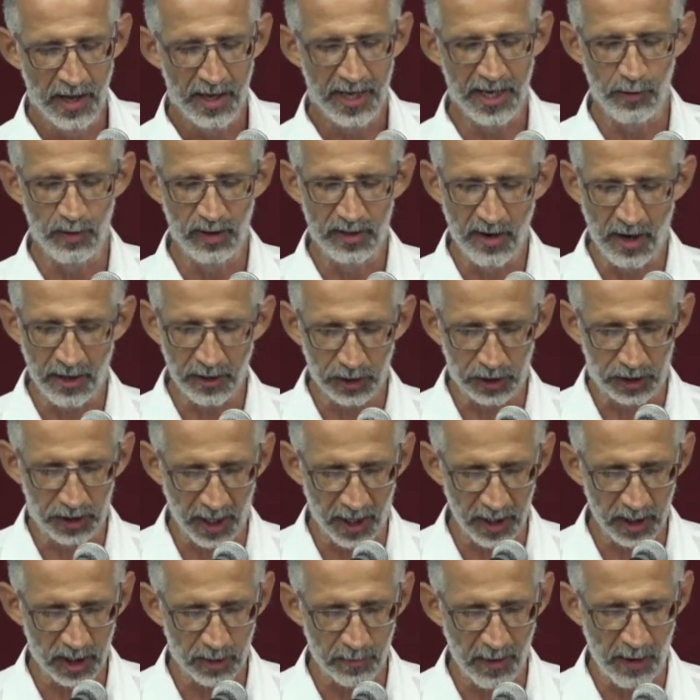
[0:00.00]
He will not
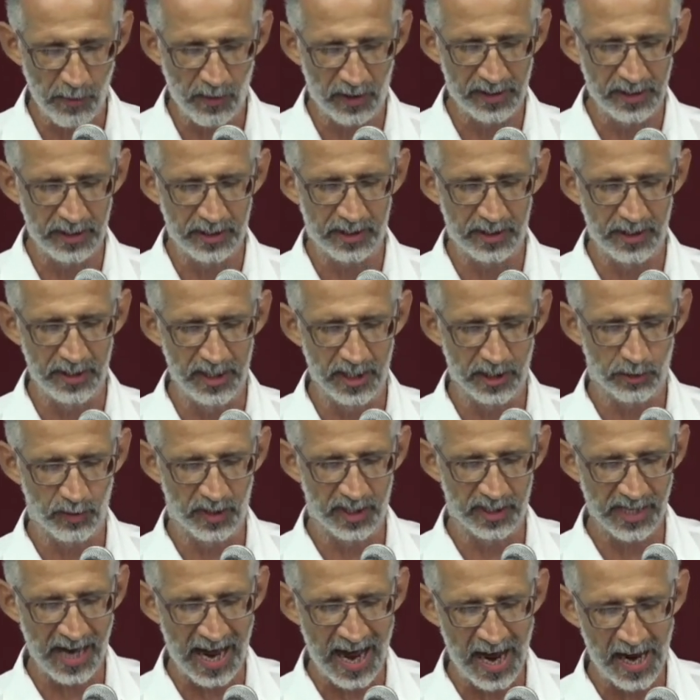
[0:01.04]
judge by what he sees
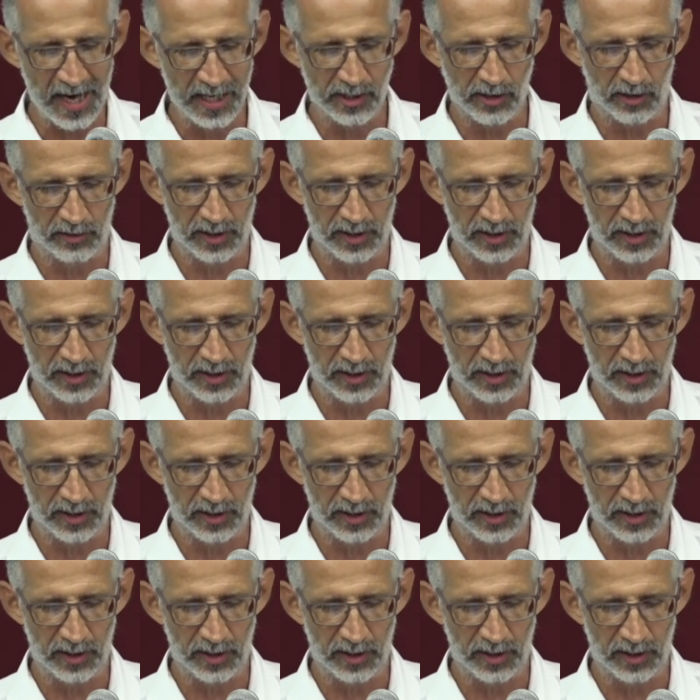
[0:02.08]
with his eyes